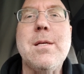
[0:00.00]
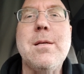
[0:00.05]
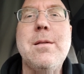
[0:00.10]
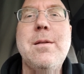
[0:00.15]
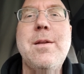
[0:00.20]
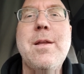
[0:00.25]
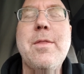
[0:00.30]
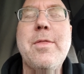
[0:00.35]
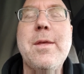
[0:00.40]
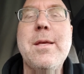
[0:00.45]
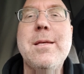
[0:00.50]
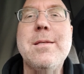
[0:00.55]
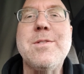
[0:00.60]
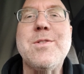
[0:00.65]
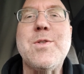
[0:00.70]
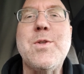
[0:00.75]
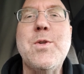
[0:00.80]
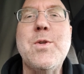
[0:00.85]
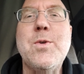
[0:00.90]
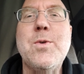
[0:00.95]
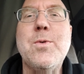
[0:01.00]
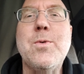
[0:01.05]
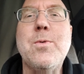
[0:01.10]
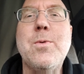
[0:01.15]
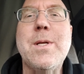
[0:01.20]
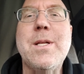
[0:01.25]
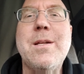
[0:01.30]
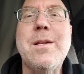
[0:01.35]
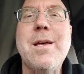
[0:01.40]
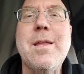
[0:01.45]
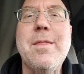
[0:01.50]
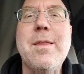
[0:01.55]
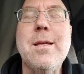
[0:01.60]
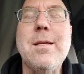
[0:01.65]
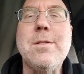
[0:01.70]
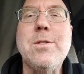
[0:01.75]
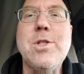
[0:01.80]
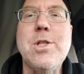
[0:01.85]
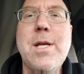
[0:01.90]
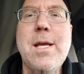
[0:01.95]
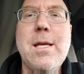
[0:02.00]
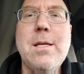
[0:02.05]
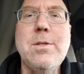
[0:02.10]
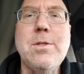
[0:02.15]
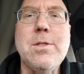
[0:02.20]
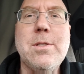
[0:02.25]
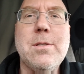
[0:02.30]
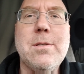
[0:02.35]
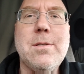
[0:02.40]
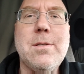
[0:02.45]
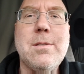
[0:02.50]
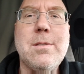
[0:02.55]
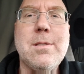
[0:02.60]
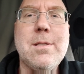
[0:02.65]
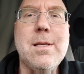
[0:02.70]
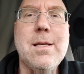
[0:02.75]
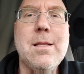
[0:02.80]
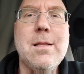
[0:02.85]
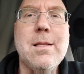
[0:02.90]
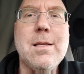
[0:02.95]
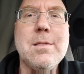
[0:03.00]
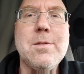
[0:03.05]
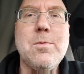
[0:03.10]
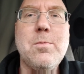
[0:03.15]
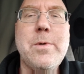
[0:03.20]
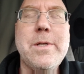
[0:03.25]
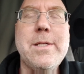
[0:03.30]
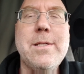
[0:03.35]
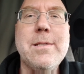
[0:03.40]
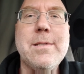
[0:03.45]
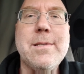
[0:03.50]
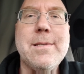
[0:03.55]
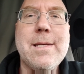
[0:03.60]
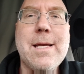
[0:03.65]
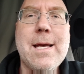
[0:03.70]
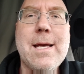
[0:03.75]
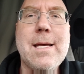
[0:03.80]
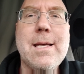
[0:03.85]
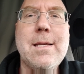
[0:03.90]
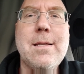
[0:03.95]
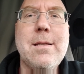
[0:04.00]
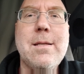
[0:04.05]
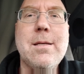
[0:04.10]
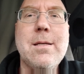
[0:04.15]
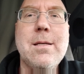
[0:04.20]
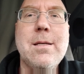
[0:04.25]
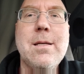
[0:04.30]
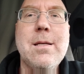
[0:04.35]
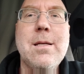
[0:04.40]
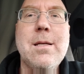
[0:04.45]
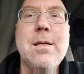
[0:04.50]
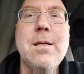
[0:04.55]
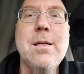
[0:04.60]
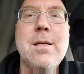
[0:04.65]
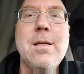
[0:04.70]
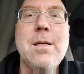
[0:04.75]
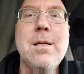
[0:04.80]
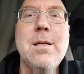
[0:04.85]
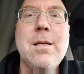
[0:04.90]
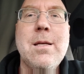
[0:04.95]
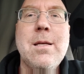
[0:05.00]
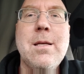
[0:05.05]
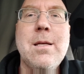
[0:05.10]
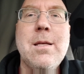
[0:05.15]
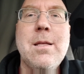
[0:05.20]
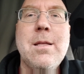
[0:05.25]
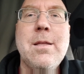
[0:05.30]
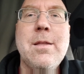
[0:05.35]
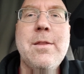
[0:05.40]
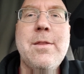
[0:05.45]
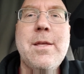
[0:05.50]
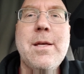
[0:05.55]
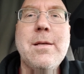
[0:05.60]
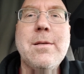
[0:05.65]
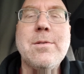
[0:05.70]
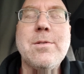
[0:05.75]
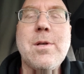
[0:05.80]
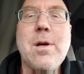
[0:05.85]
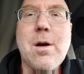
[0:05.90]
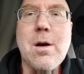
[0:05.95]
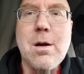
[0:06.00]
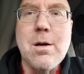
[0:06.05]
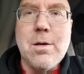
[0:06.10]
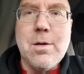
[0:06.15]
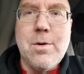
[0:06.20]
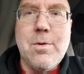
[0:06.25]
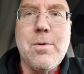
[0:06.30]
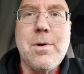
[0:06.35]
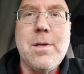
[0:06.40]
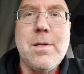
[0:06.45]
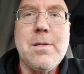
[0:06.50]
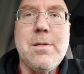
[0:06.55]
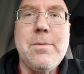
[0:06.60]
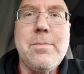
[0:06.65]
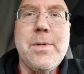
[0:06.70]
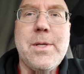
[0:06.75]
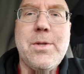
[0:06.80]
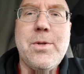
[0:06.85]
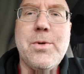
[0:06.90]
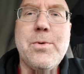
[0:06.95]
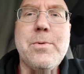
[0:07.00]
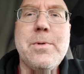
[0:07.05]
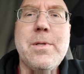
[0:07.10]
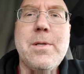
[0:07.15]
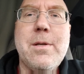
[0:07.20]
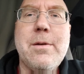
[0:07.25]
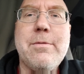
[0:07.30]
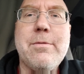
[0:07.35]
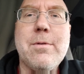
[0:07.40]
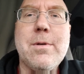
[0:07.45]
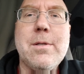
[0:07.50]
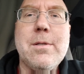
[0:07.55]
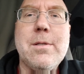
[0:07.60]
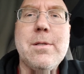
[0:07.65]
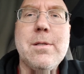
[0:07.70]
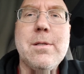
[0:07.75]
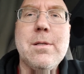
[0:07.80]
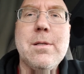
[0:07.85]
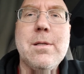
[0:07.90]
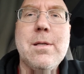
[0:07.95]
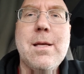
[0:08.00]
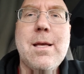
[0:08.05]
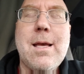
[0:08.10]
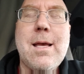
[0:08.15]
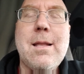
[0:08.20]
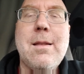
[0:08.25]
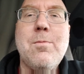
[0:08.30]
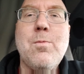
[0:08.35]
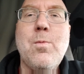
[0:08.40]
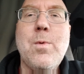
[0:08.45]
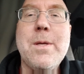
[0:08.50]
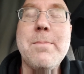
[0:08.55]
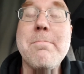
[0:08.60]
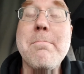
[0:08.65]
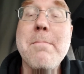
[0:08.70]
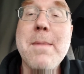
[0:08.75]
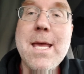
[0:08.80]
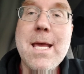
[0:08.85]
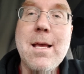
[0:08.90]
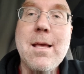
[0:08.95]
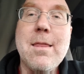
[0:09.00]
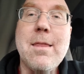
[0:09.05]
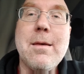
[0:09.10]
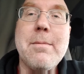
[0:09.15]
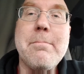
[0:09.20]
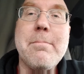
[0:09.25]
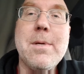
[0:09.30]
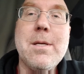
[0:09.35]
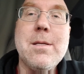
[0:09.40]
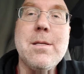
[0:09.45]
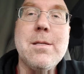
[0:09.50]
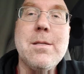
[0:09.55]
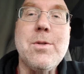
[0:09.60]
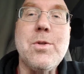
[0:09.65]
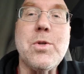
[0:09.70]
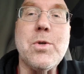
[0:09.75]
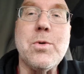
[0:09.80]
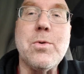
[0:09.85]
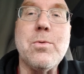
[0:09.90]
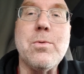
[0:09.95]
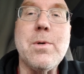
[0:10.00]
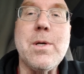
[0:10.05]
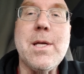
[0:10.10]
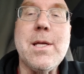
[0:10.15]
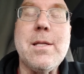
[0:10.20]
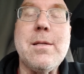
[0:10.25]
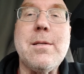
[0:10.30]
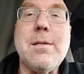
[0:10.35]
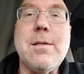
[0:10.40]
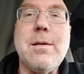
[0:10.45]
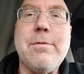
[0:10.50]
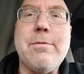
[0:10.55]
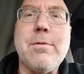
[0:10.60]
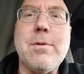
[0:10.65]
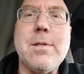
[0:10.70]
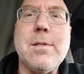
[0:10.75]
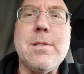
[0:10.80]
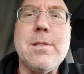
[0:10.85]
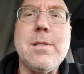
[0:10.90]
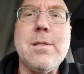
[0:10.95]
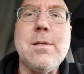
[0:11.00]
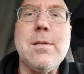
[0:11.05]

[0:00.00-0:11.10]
Nothing is new and nothing changes unless we decide things are going to be new and different, and we make them new and different.